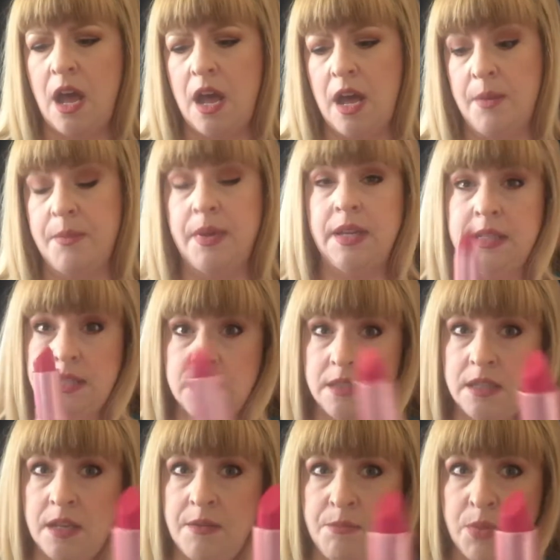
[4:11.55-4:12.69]
It's
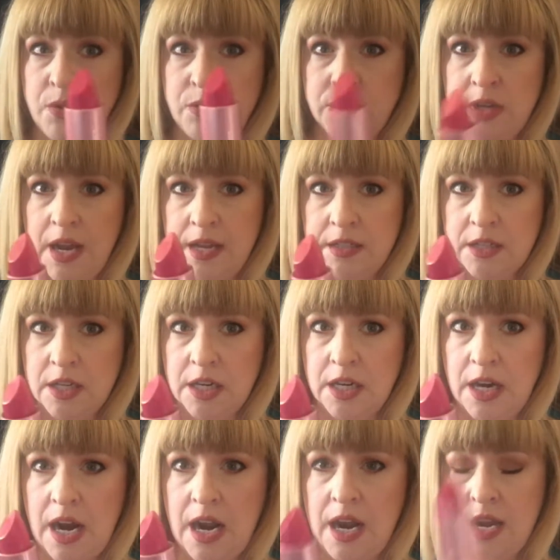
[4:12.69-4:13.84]
some bold
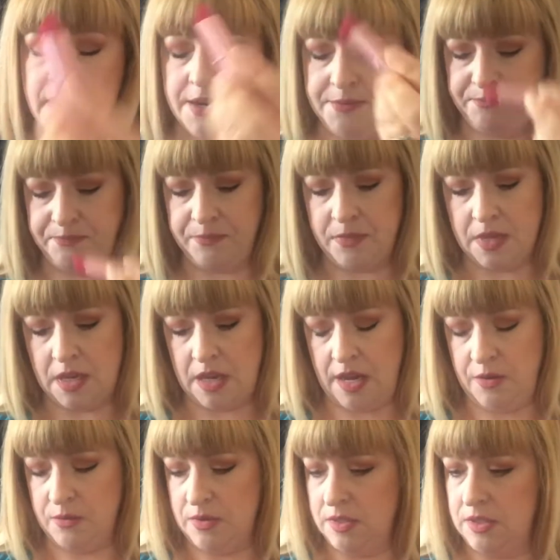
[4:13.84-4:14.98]
color.
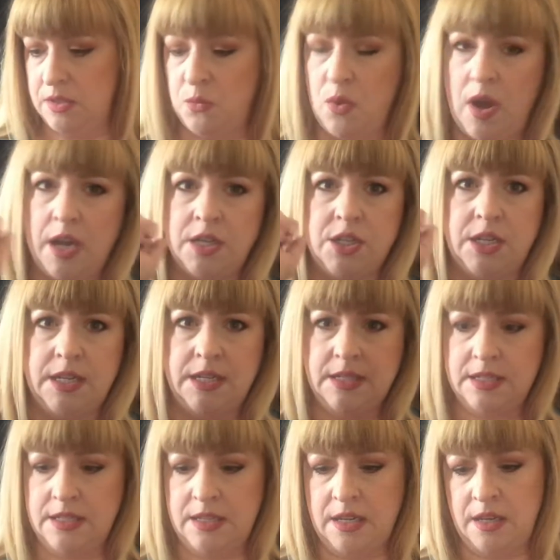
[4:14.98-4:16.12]
I will swatch
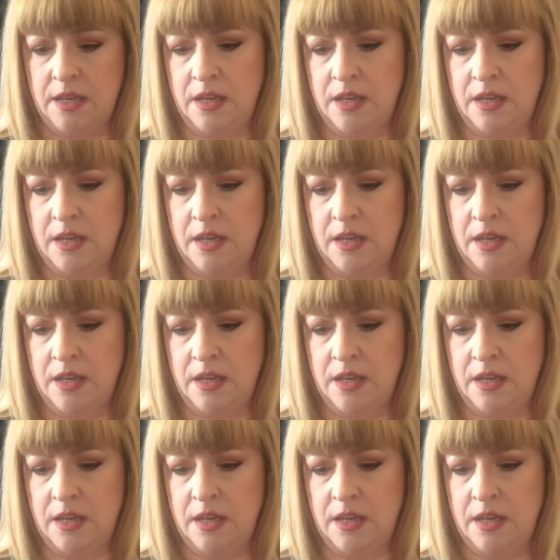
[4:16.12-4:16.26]
it.